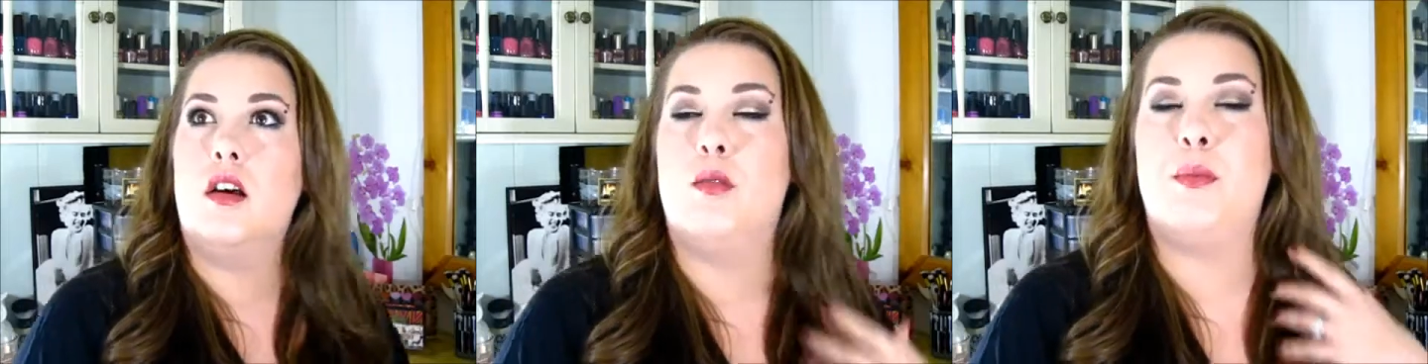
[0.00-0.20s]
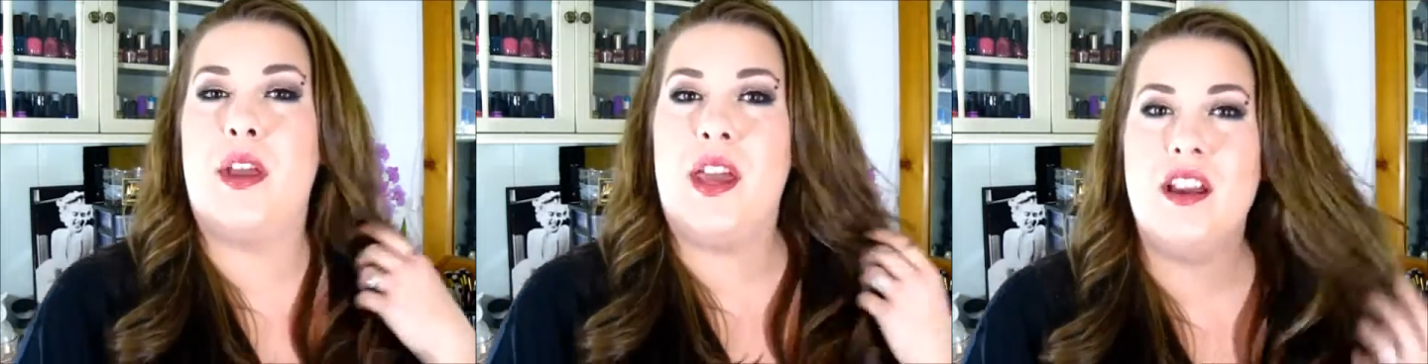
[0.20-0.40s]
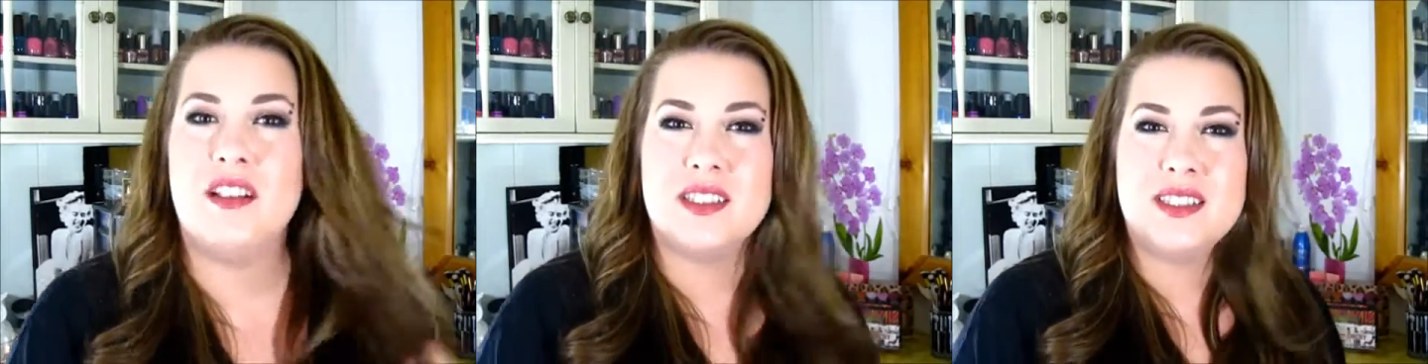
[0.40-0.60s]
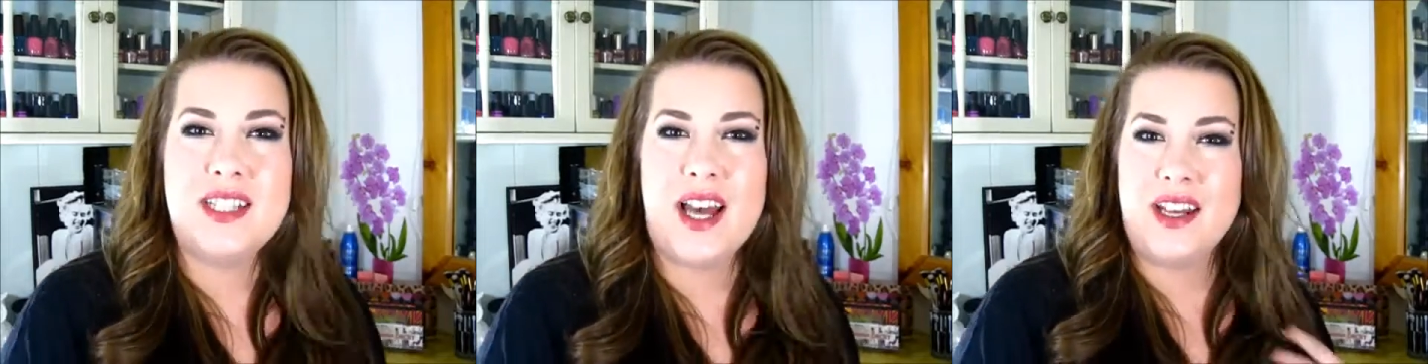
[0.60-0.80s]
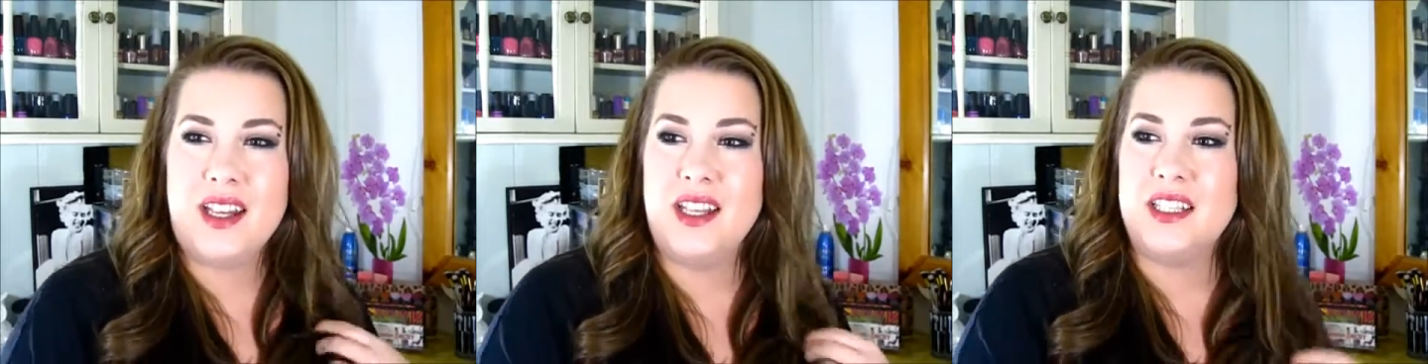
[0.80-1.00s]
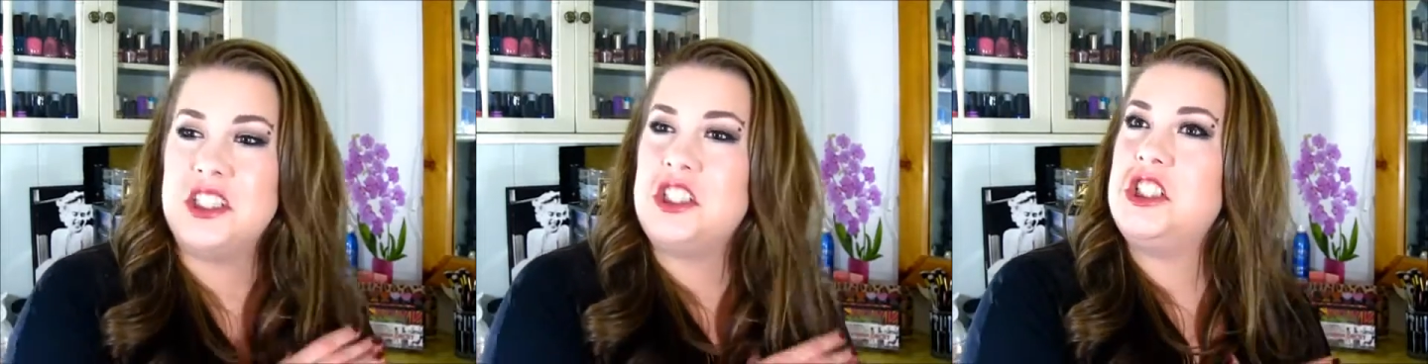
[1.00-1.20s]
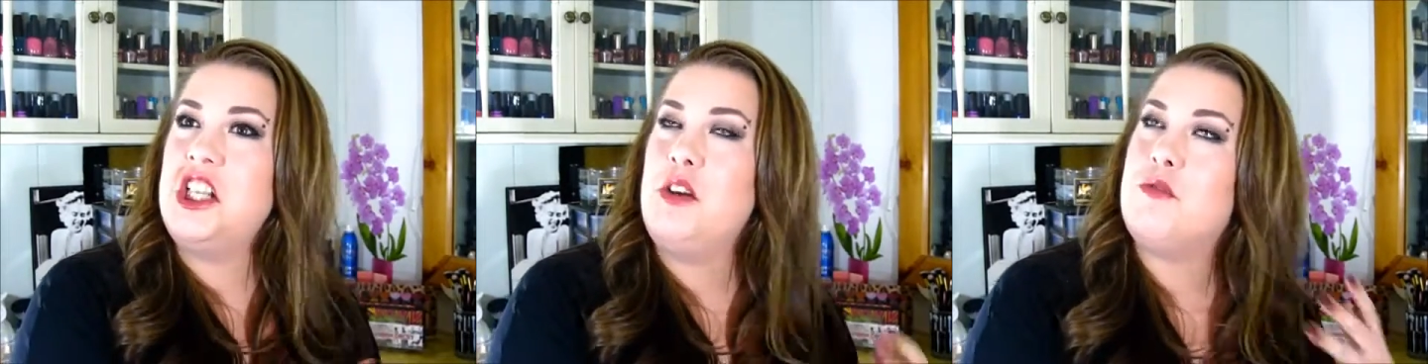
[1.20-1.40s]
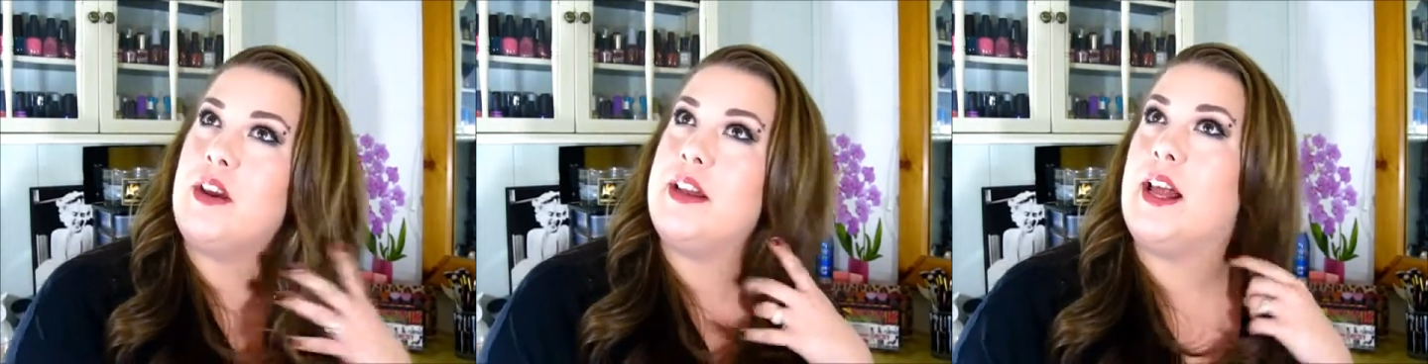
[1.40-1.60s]
my hair is staticky as
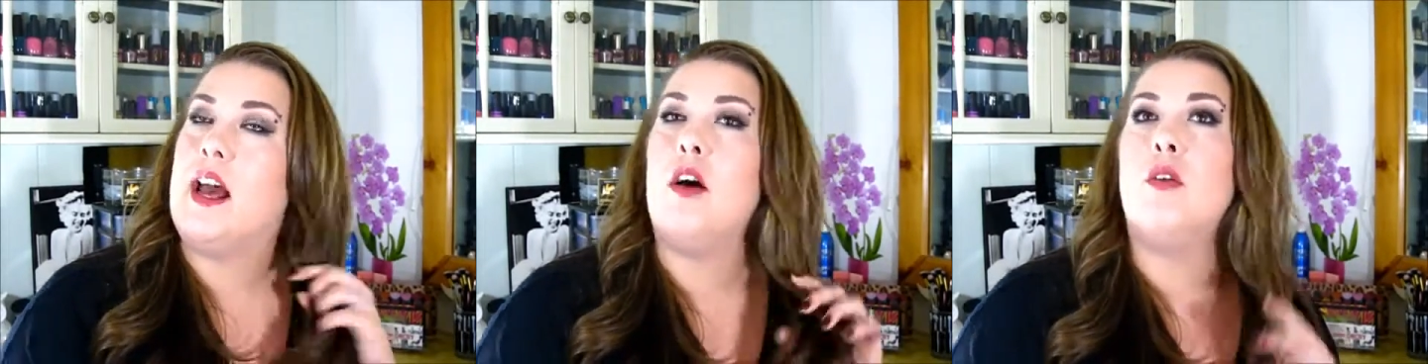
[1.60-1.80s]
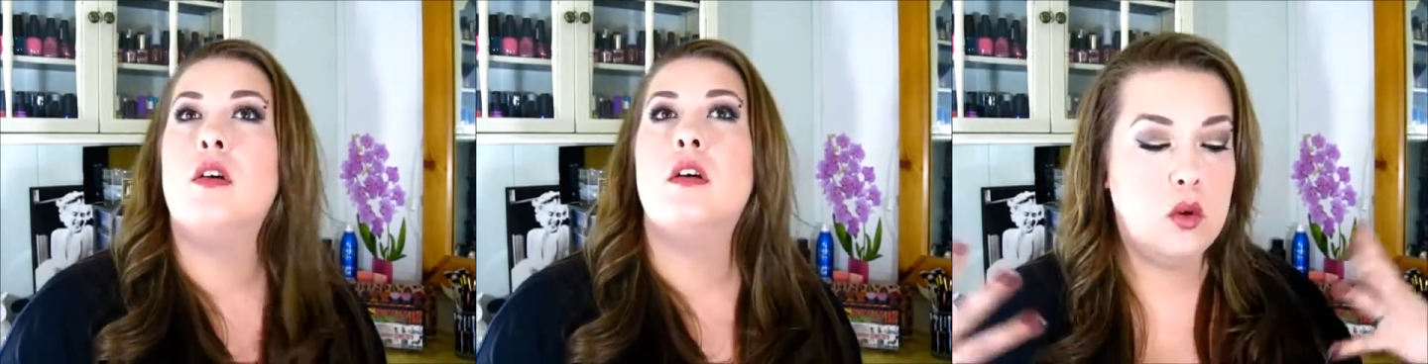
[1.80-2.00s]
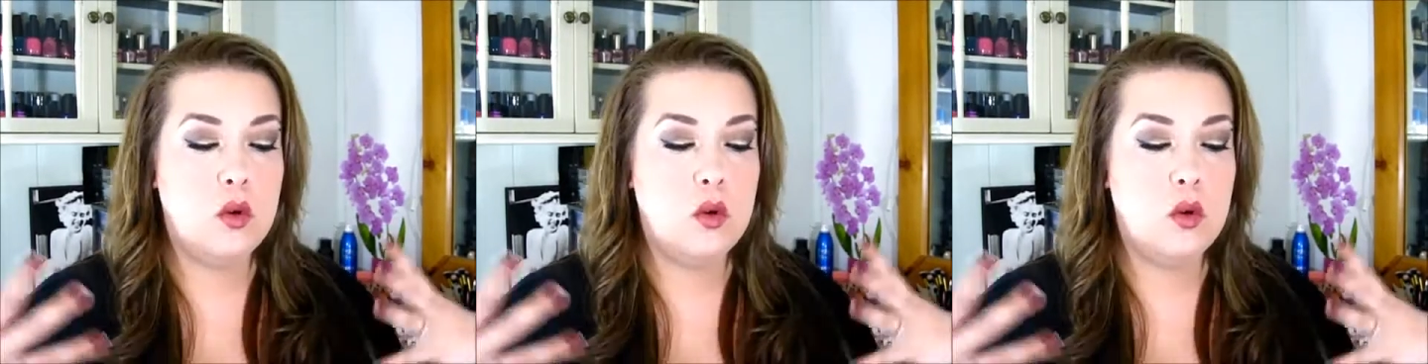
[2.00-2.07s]
shit right now.